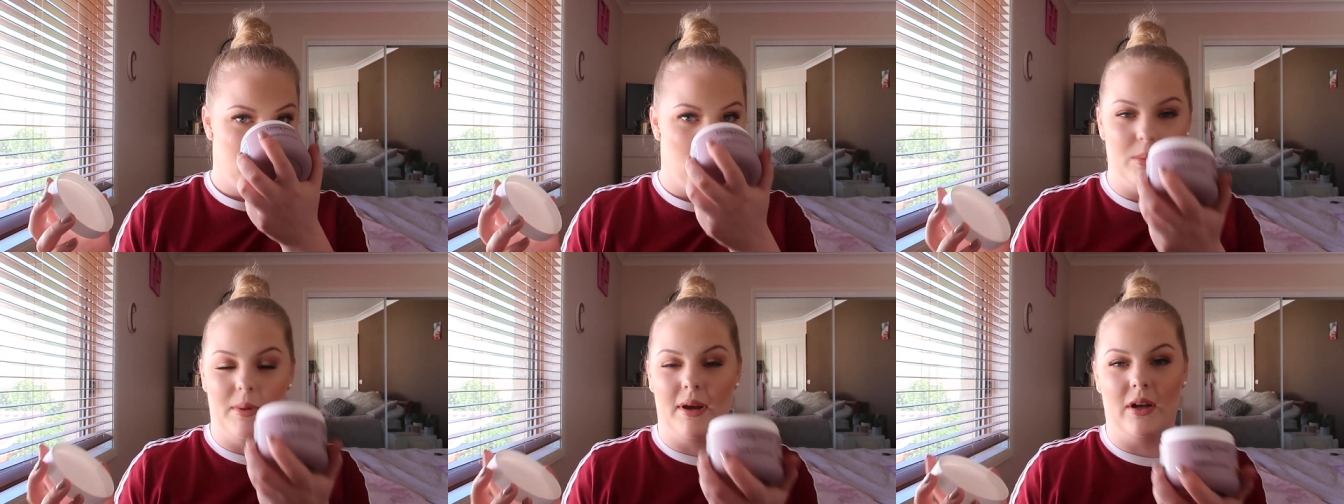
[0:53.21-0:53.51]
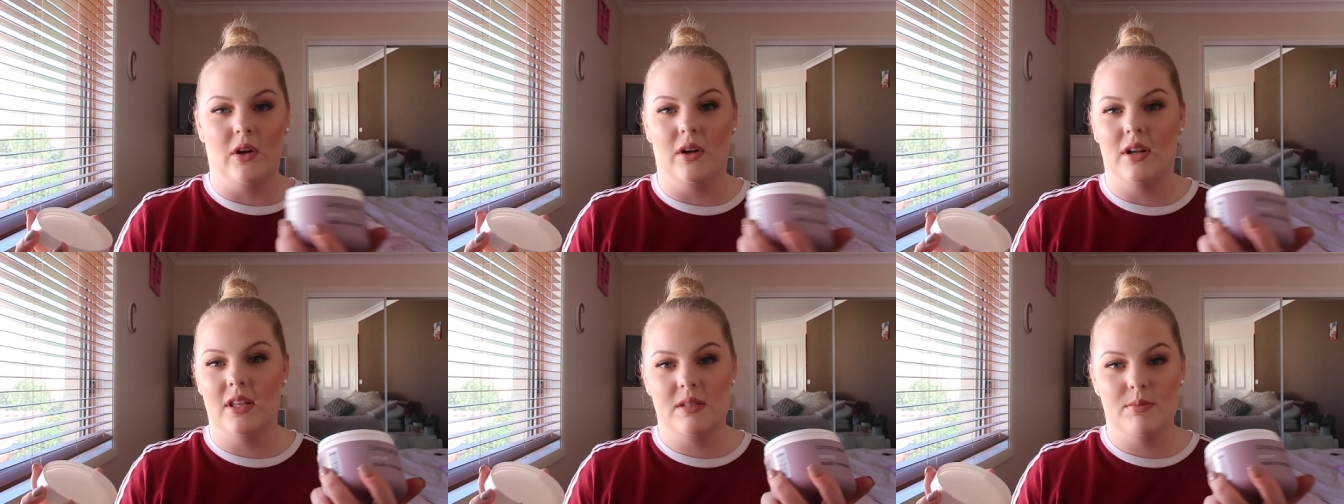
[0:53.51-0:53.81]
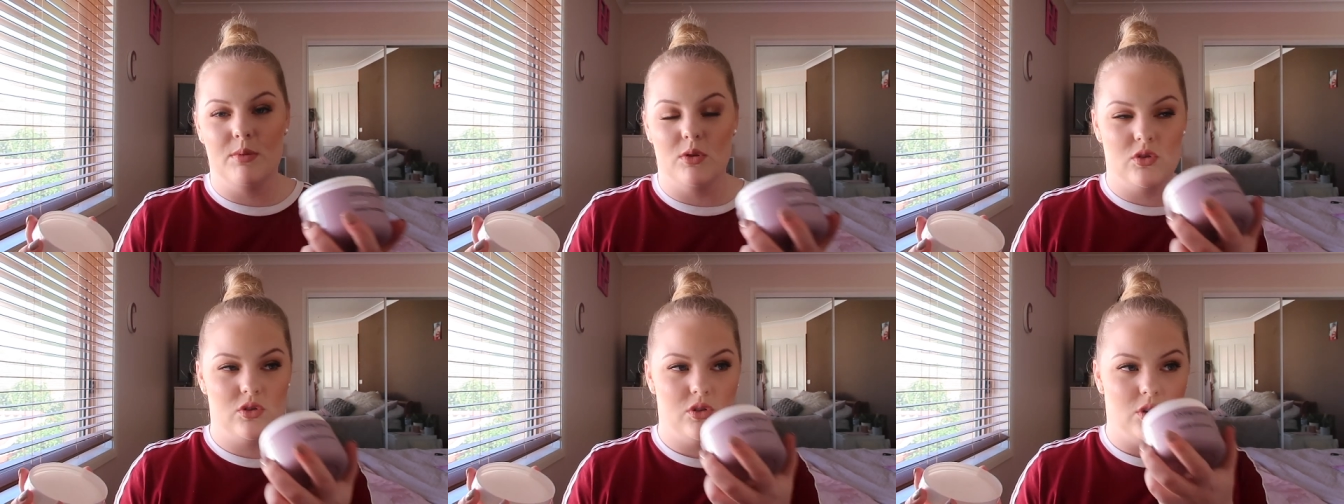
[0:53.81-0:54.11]
oh my god it
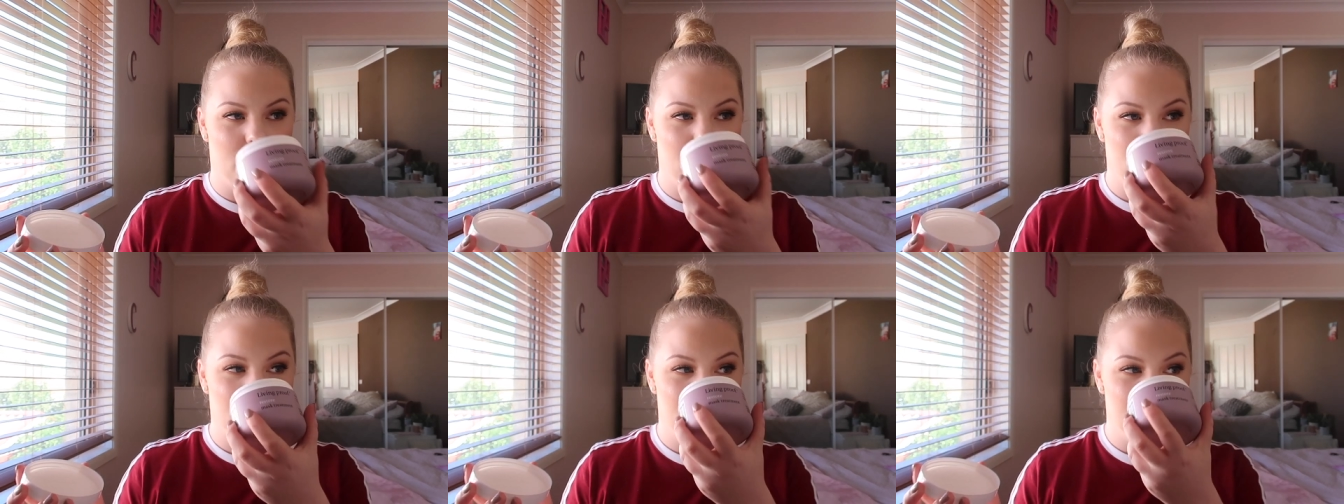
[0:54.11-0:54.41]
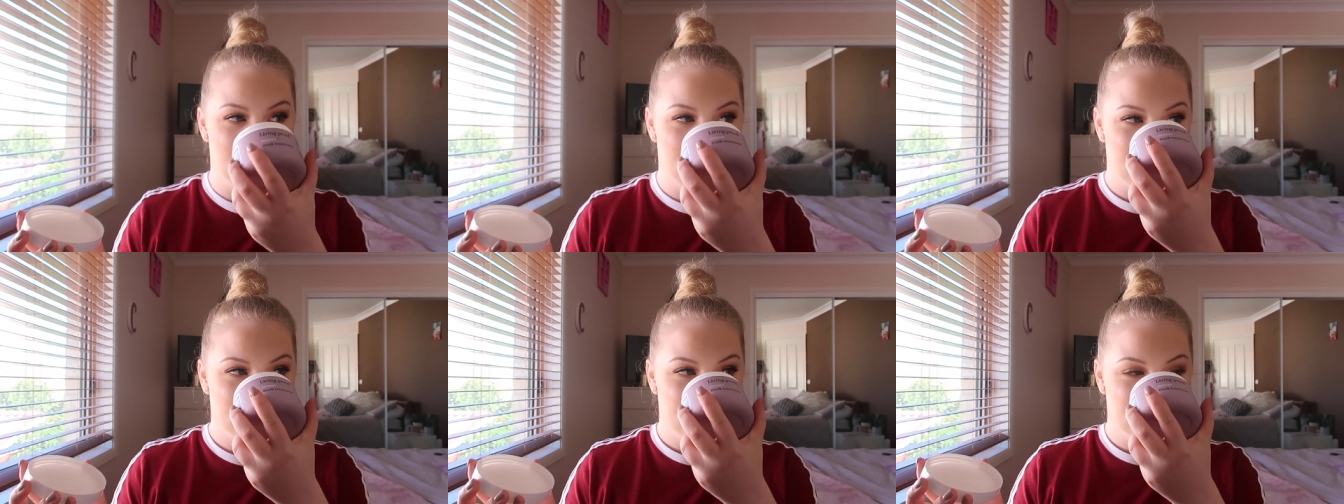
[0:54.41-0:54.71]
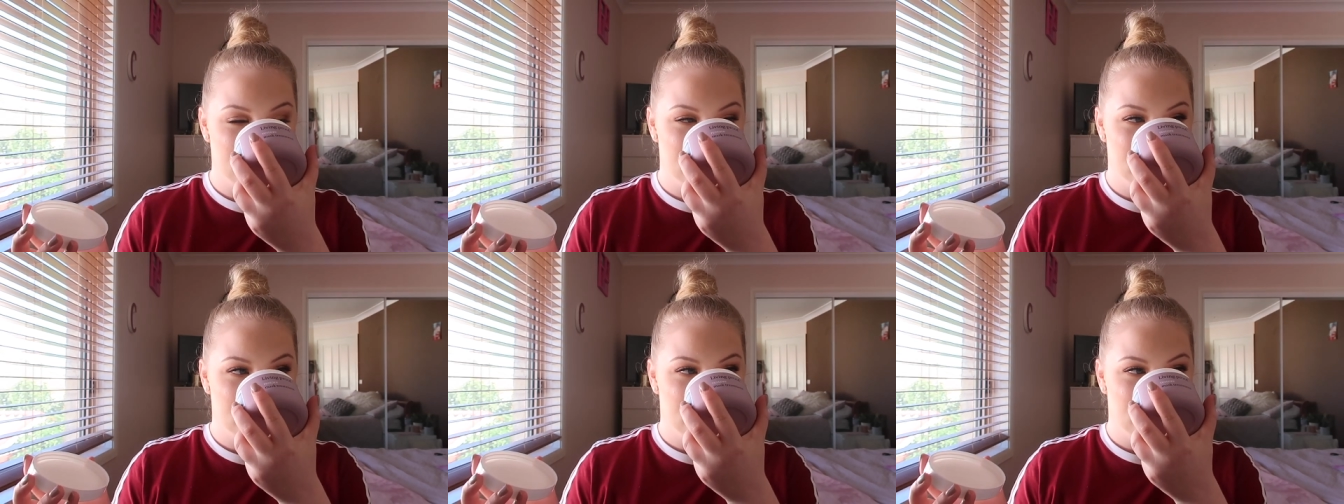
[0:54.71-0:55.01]
smells so good
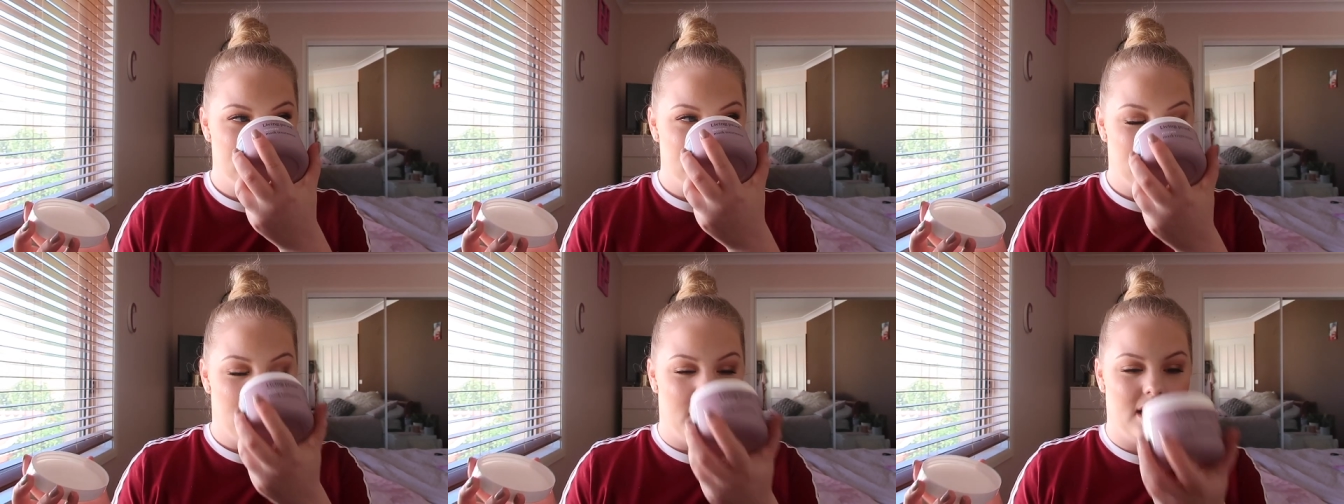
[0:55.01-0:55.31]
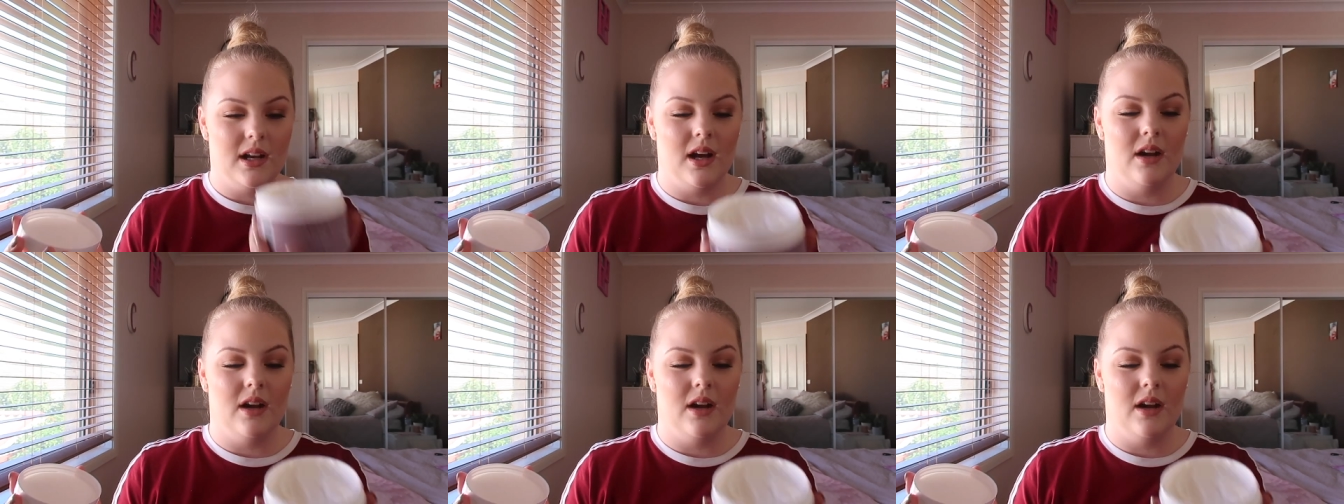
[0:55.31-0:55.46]
I